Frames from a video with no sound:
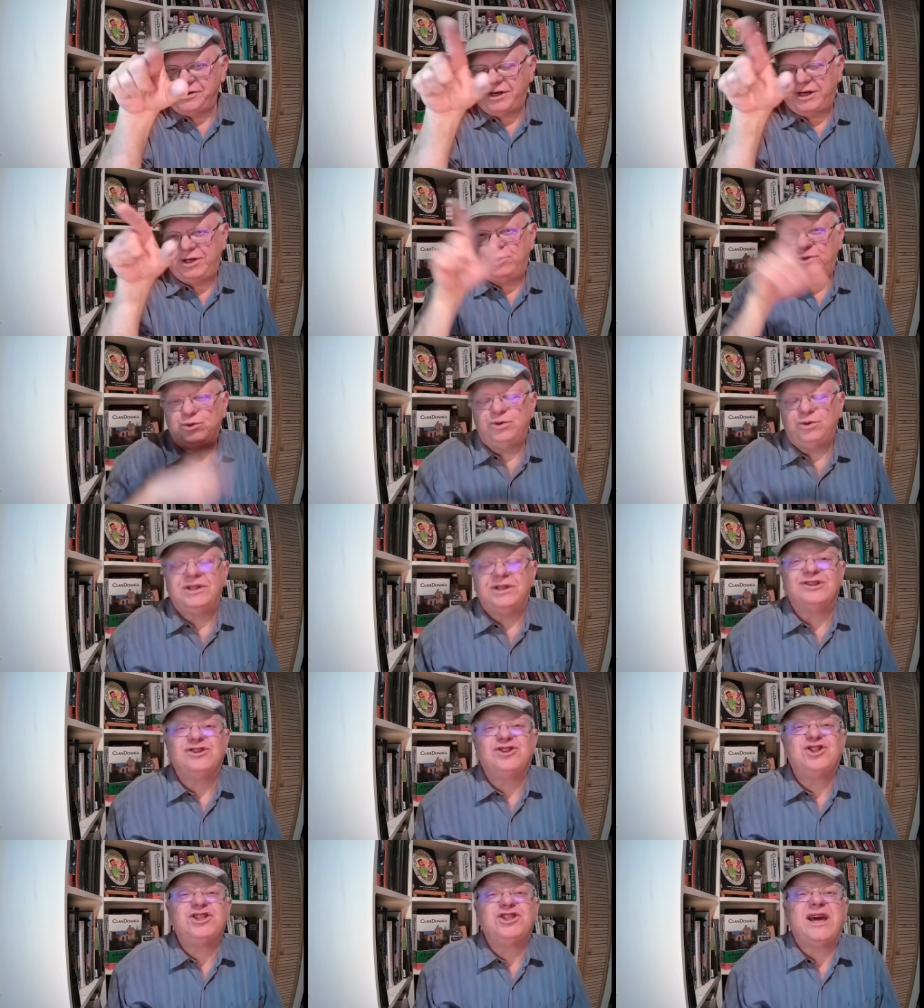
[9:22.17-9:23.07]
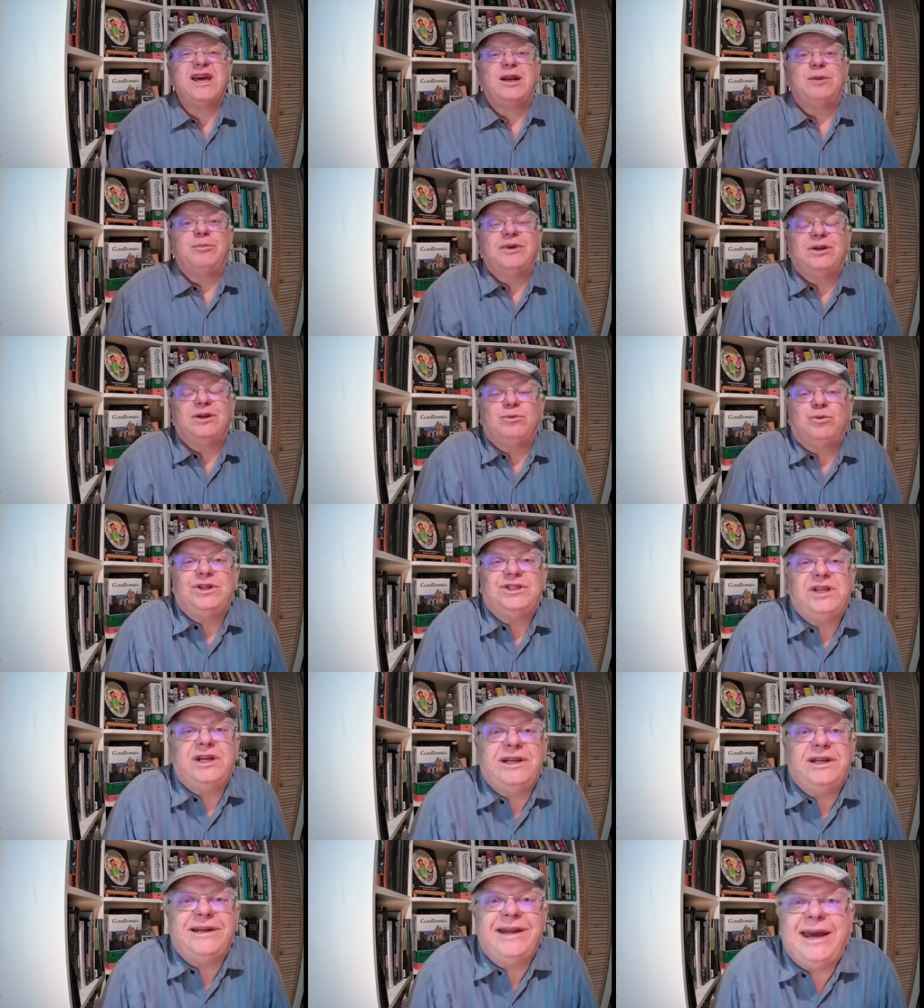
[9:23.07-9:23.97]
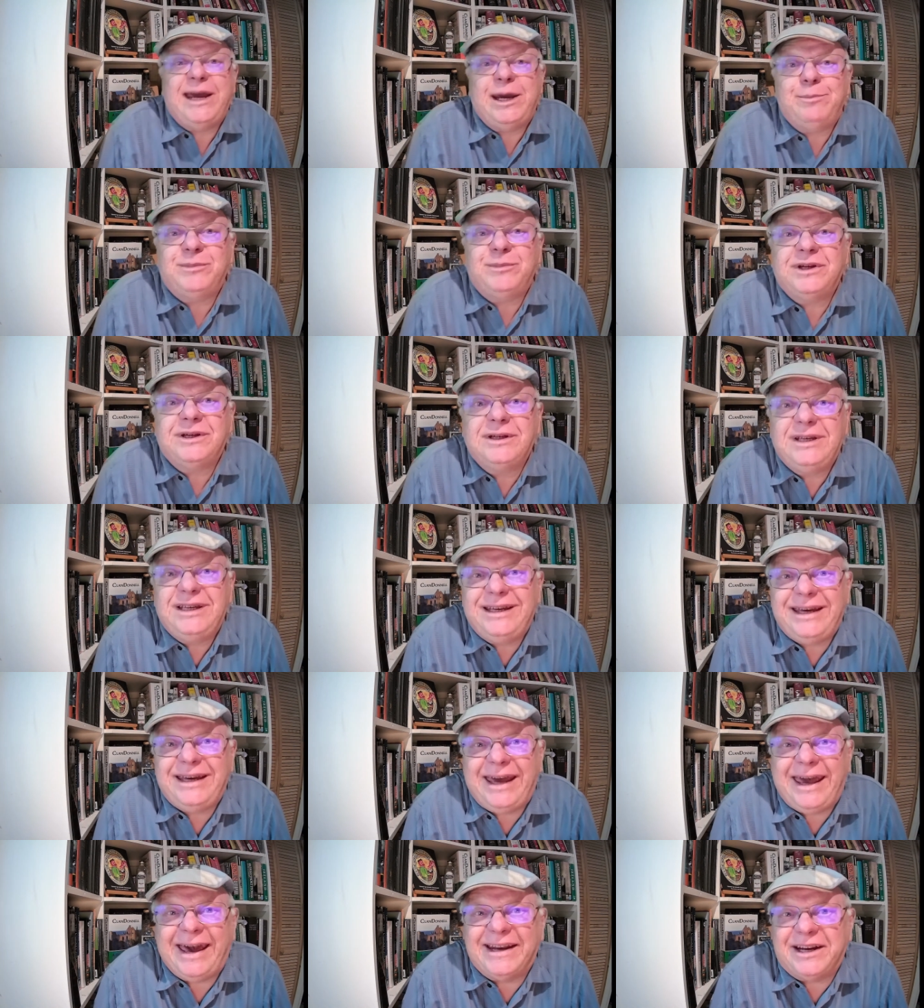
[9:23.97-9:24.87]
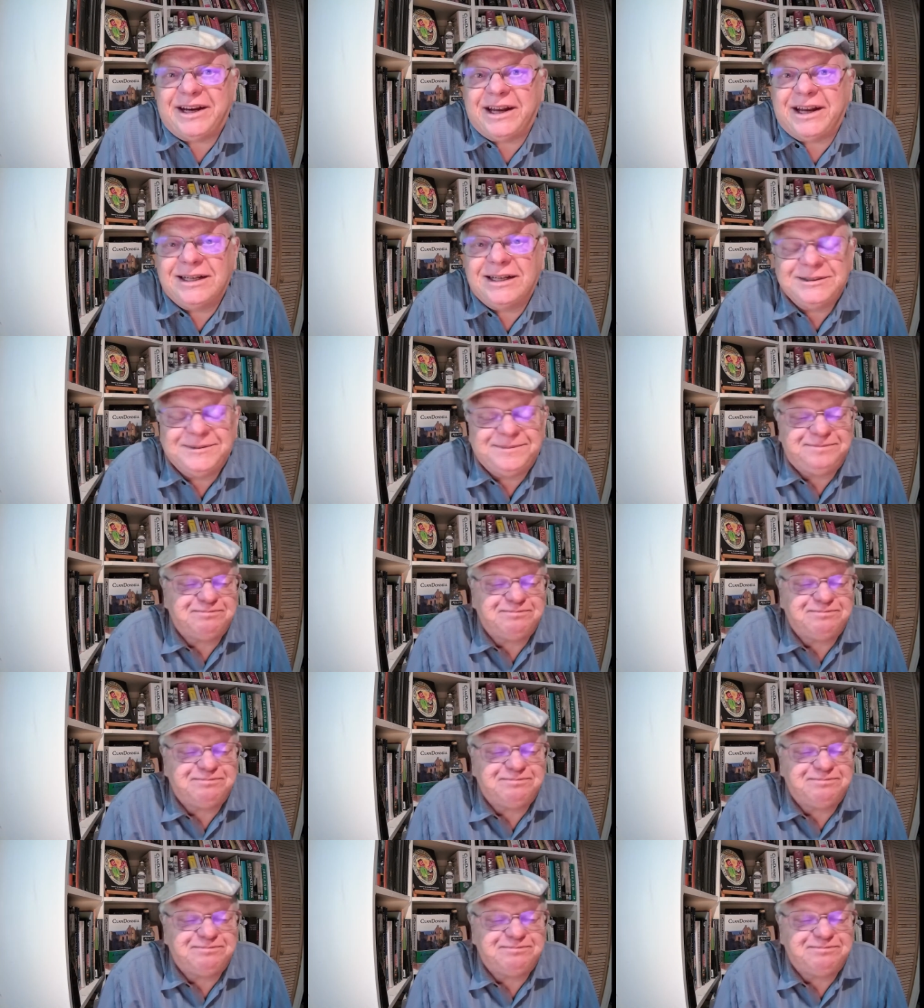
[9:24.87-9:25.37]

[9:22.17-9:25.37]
he drew a little settlement which he named Canada.